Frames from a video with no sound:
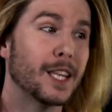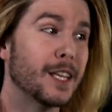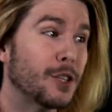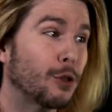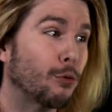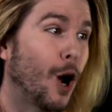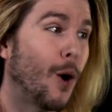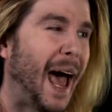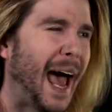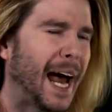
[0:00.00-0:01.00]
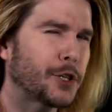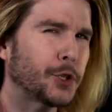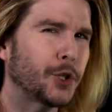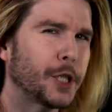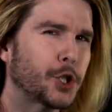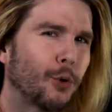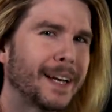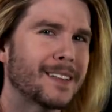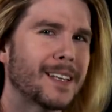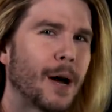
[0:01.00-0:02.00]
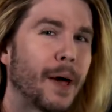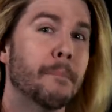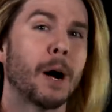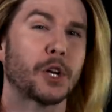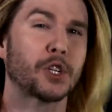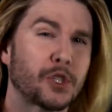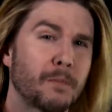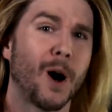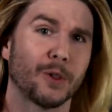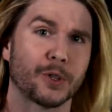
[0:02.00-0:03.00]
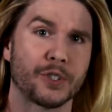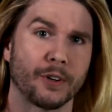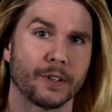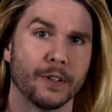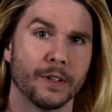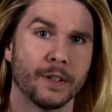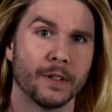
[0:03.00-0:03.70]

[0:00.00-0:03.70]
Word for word: this throw actually traces out a much smaller smaller circle.